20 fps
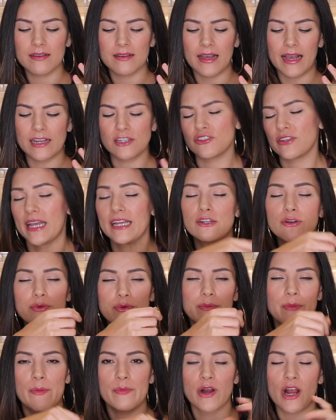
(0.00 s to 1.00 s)
Actually, I don't
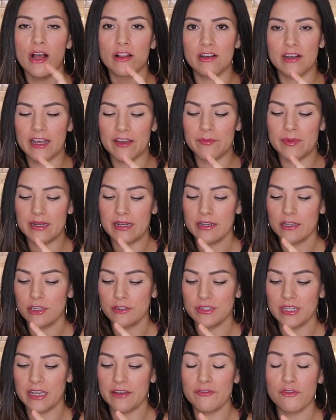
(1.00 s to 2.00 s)
remember how long I've been
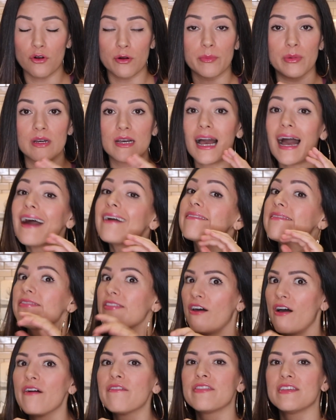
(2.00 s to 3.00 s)
using it for, but I
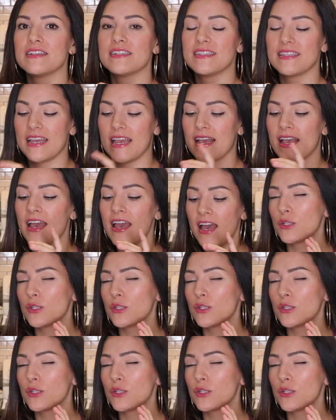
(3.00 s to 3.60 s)
love this thing.